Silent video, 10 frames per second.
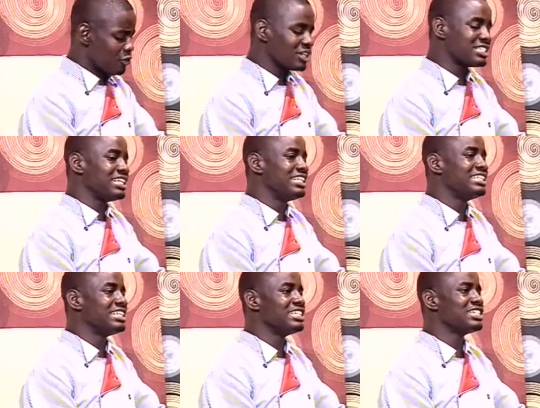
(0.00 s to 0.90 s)
course they
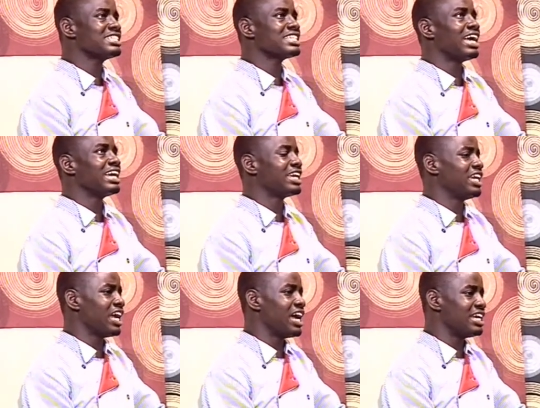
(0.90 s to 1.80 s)
did it's just like
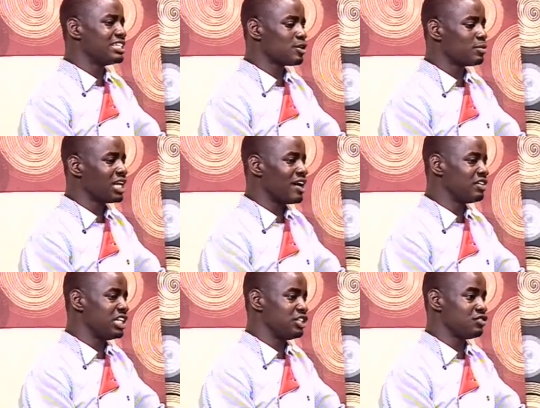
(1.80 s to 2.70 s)
uh, someone
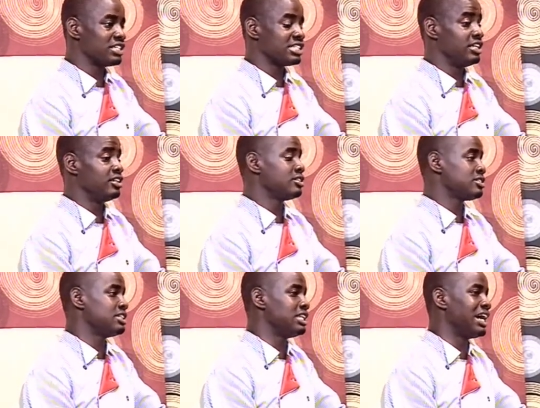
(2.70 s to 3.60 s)
having interest in
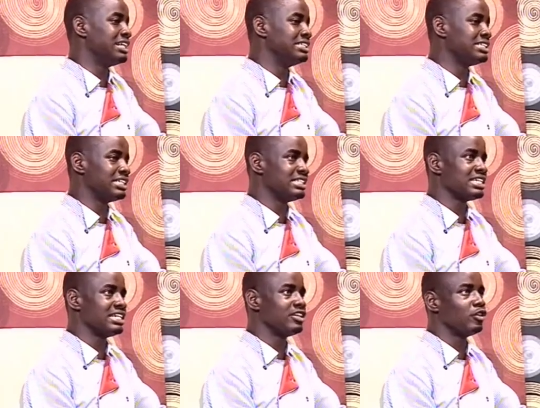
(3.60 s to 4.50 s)
nursing and
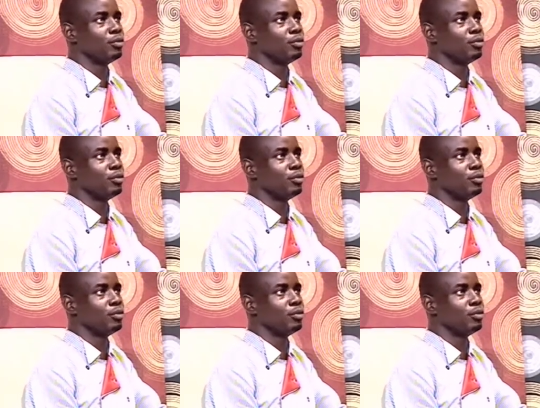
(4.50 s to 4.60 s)
saying oh